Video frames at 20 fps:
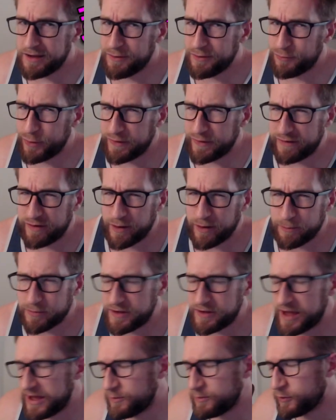what's up
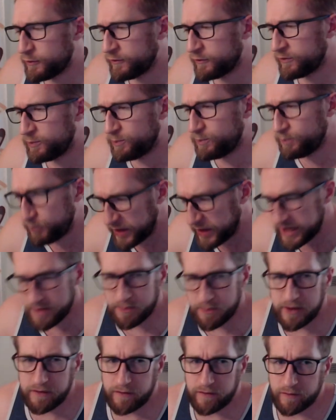gamers?
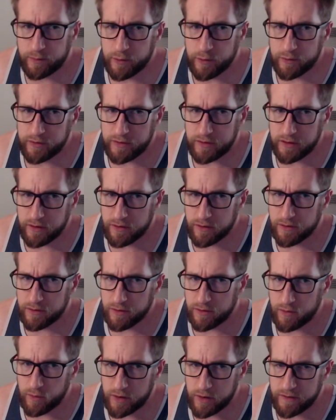BB Smooth here,
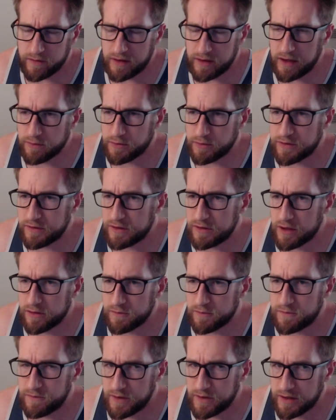once again with another
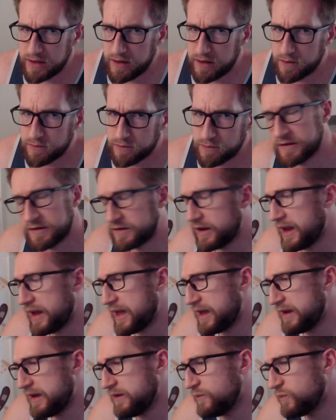video.
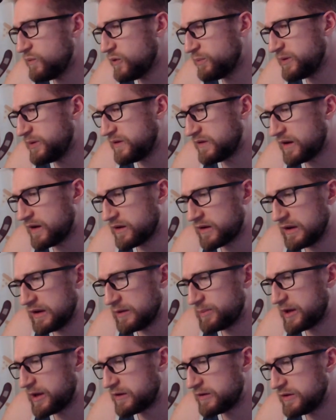Today, we'll be talking
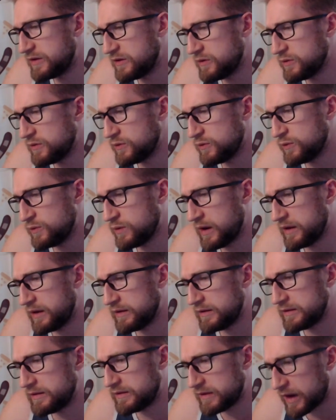about a new
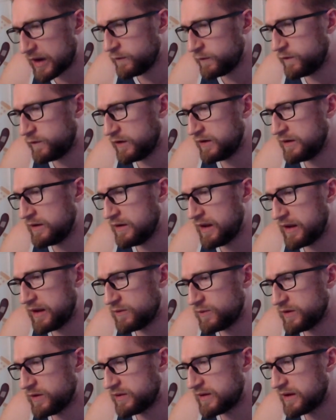dungeon, and
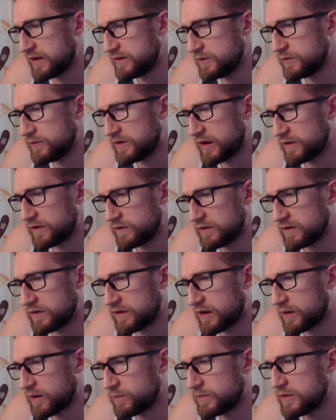with that new dungeon
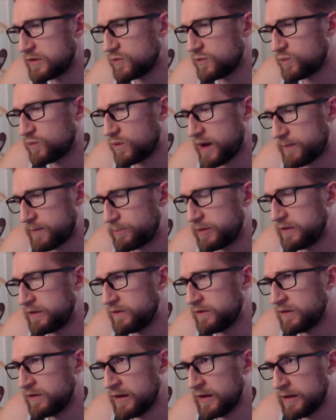come new
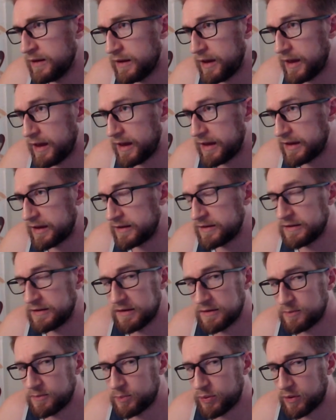weapons, and
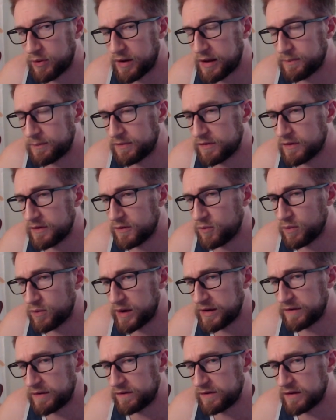perhaps the
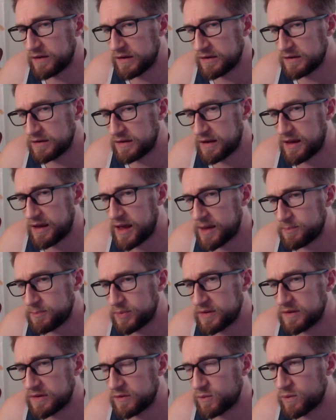greatest thing to
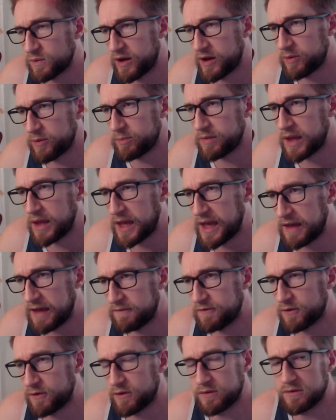happen to Realm
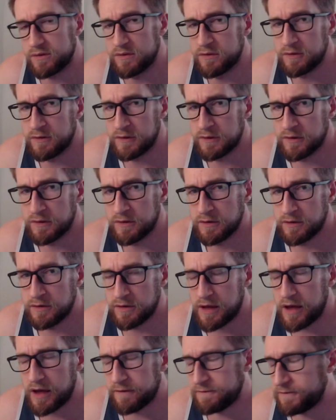ever,
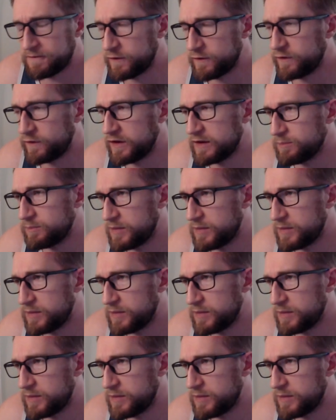a fishing